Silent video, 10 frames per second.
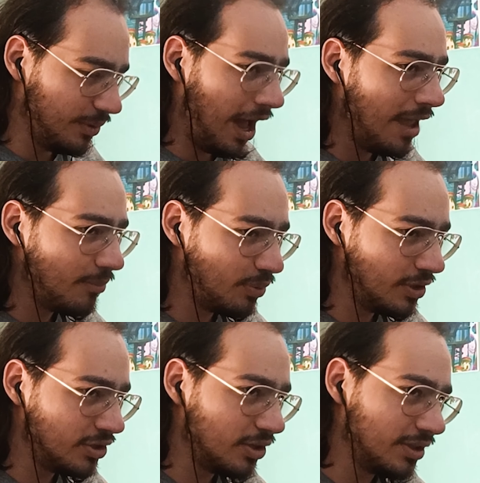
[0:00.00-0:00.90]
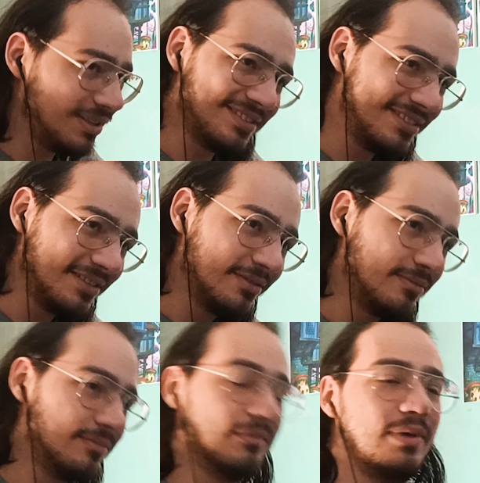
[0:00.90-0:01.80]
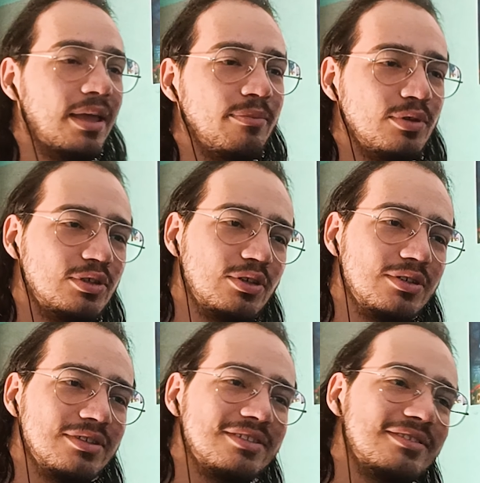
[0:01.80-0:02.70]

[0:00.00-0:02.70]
I'm pretty sure. I'm pretty sure.